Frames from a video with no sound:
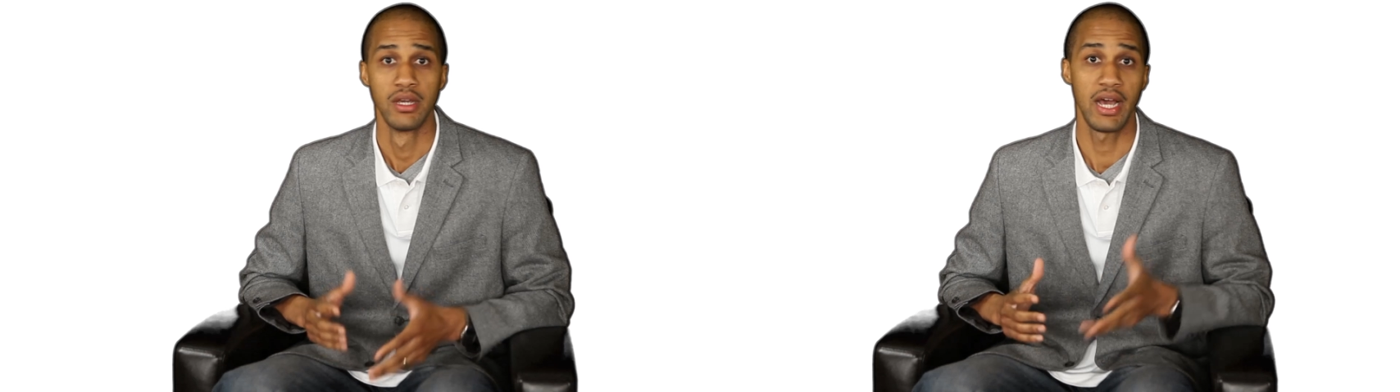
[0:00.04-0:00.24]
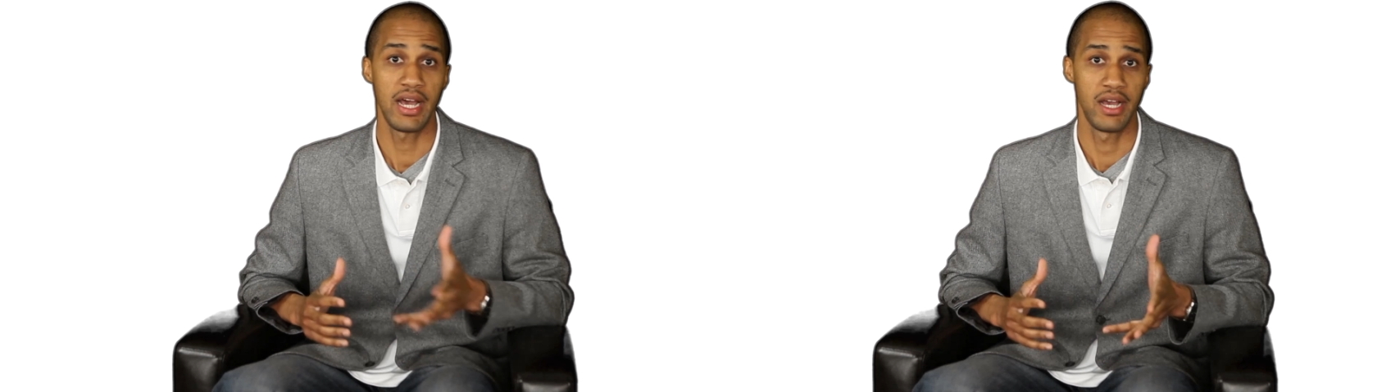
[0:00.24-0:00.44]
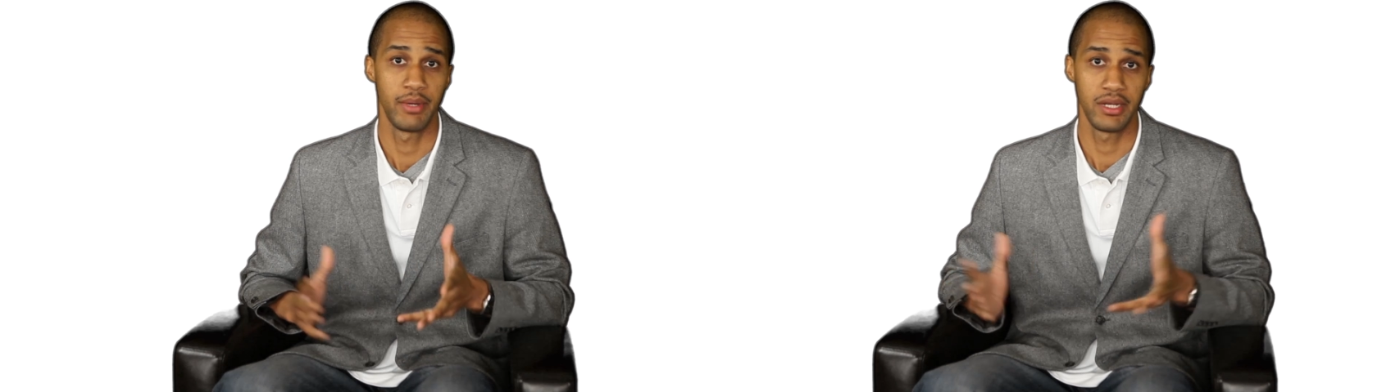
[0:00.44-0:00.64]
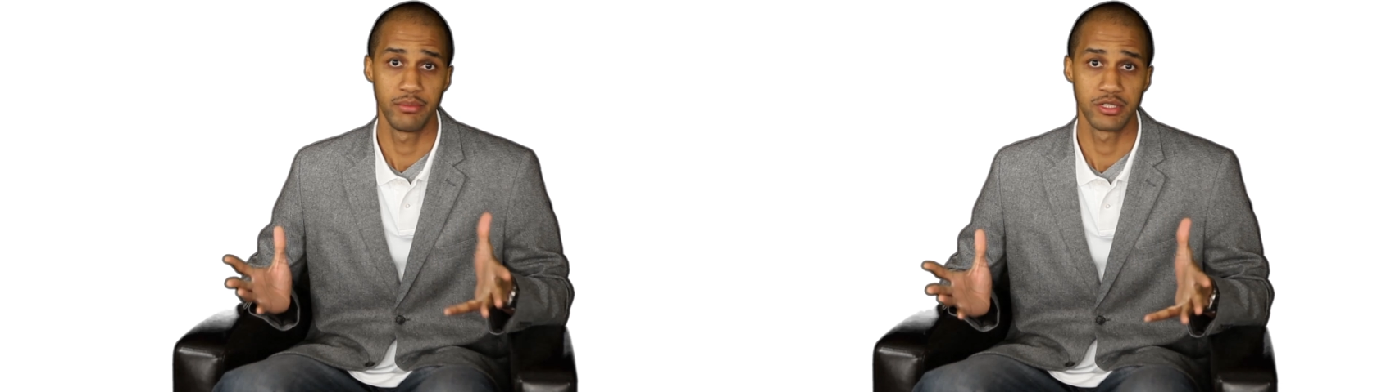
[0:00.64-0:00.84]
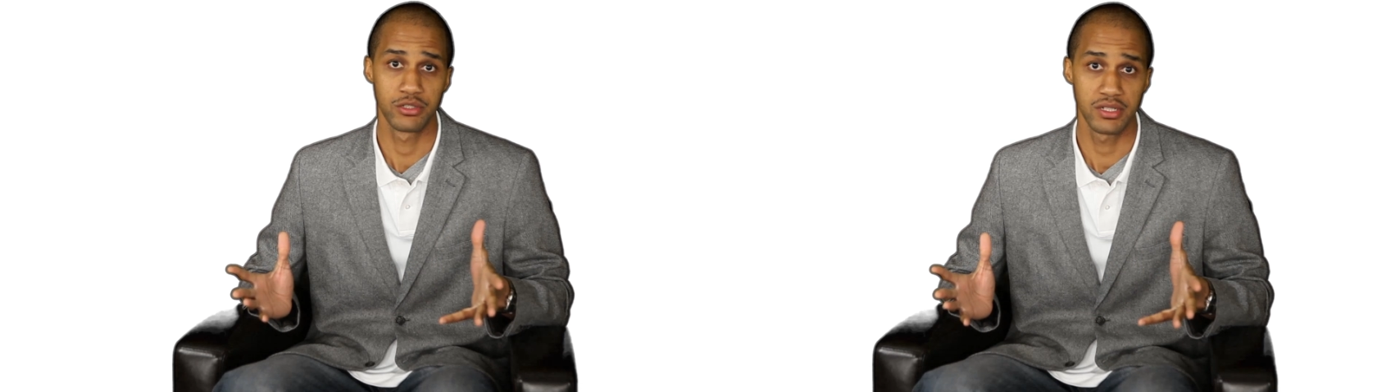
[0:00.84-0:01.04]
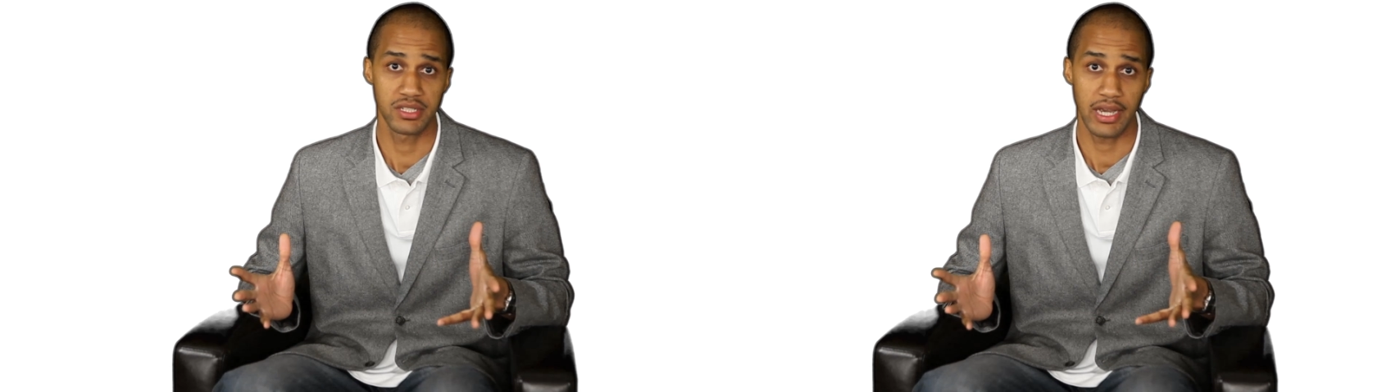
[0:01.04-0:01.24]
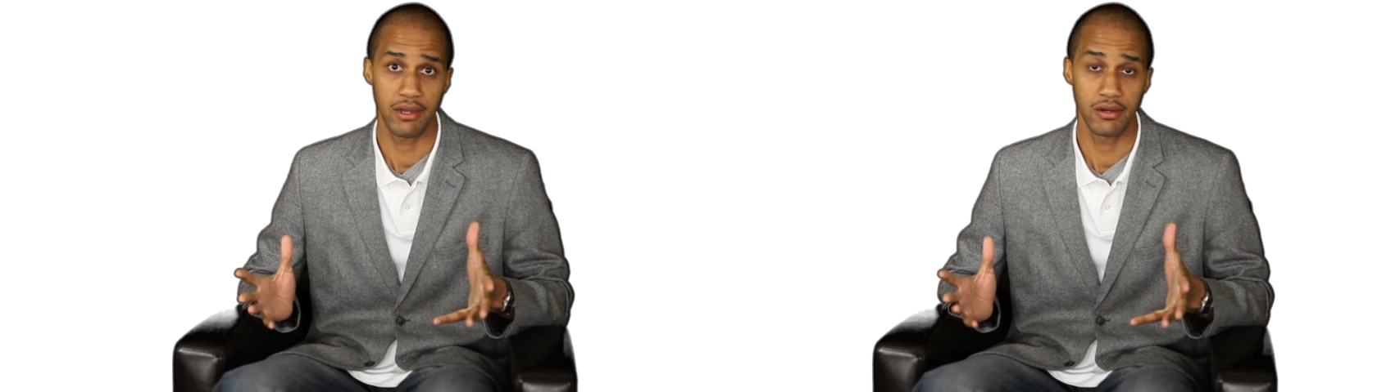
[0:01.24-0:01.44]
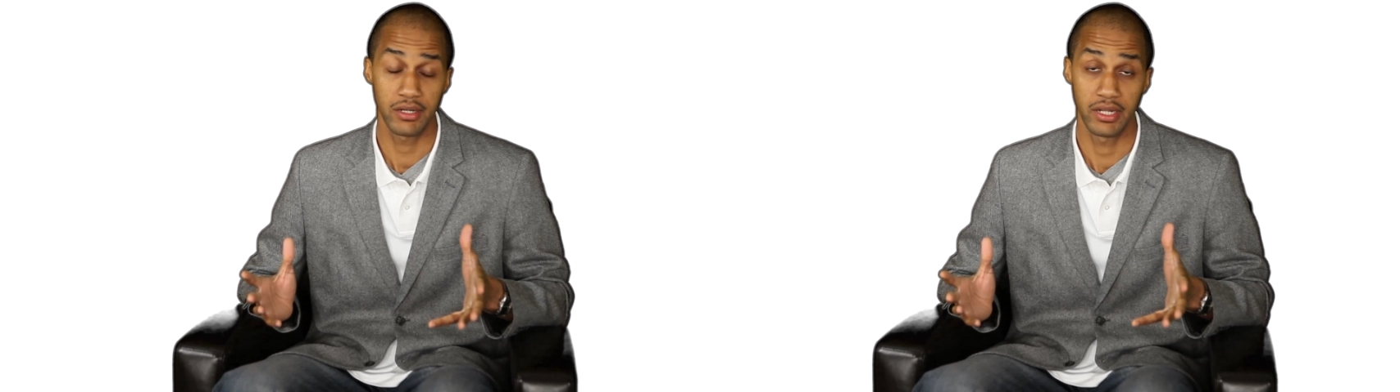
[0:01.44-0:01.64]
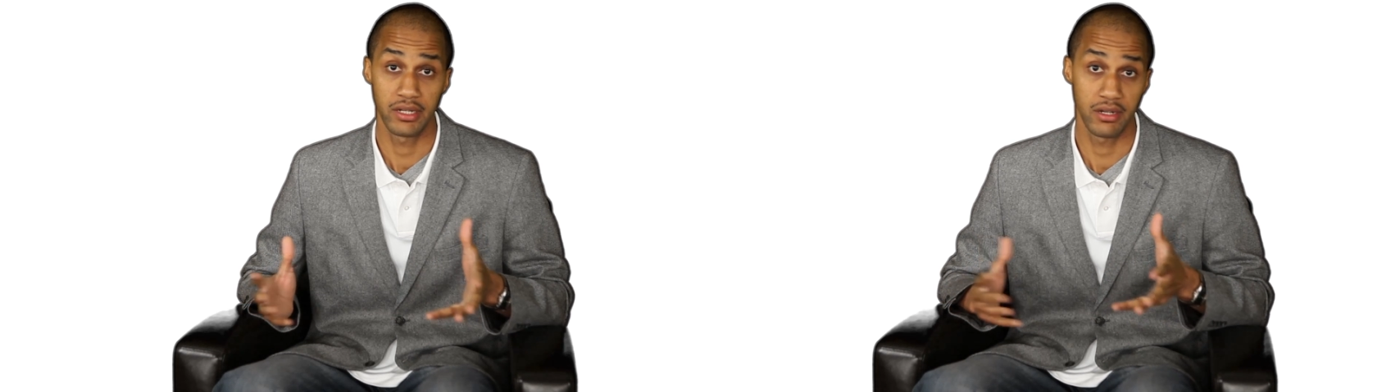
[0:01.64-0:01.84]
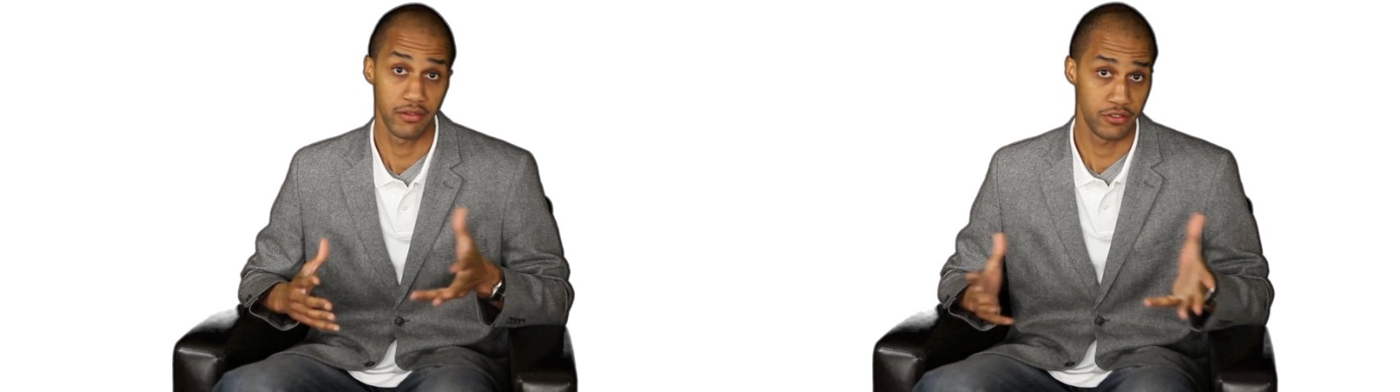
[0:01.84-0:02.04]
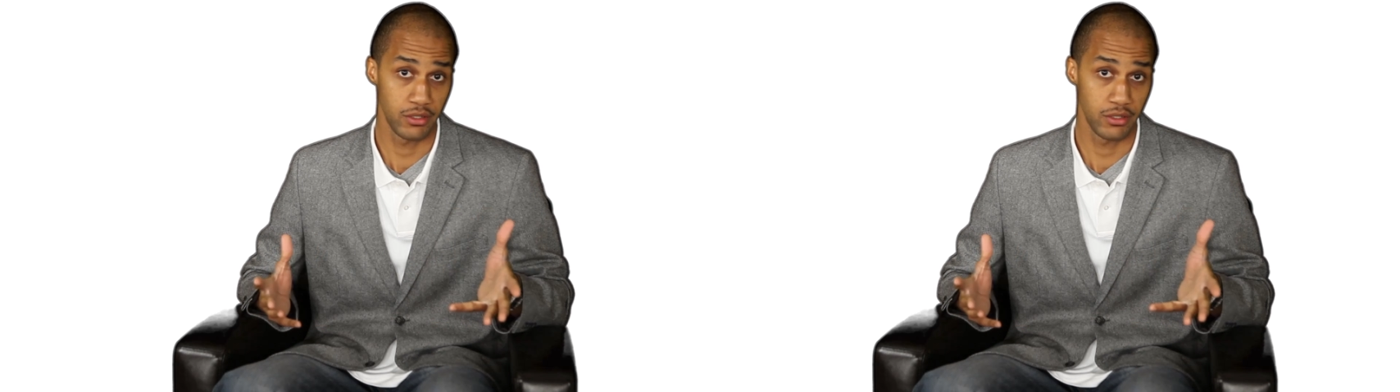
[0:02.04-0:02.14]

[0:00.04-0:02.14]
Hi, my name is Chris Howard, and here are a few